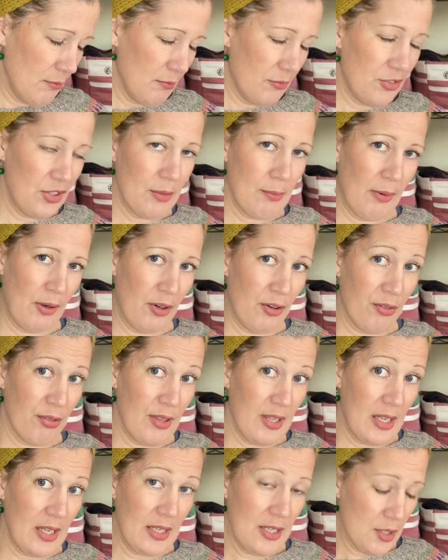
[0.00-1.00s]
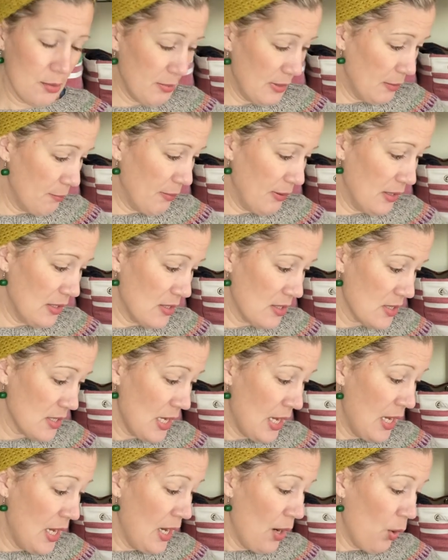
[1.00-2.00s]
did my own thing a little bit but it's
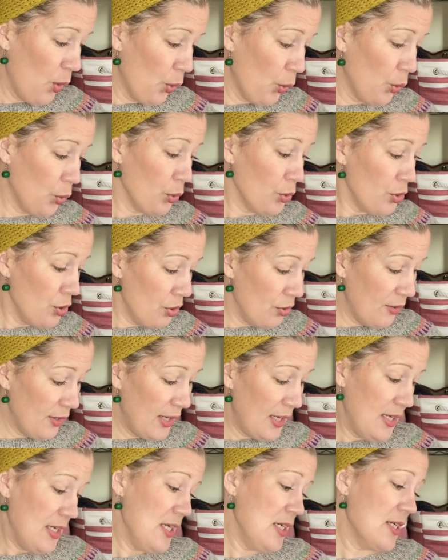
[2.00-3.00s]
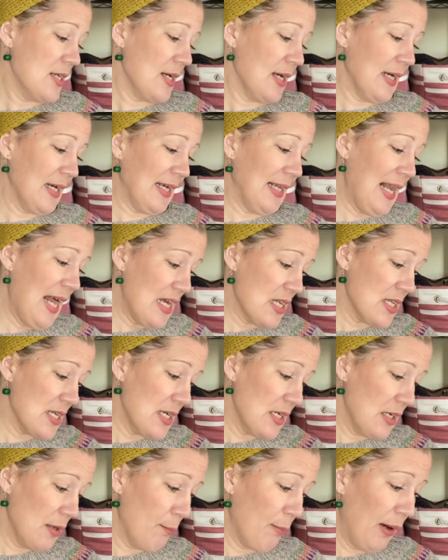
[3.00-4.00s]
all you need a
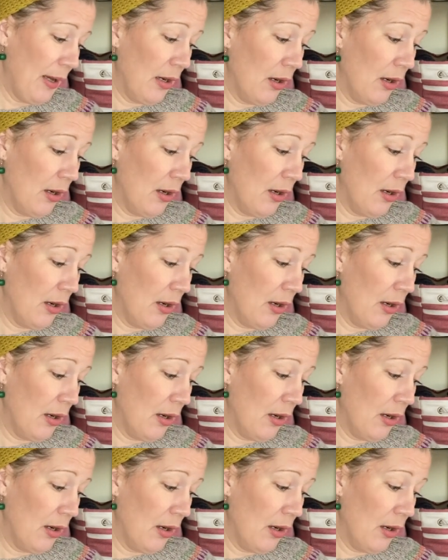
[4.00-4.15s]
classic by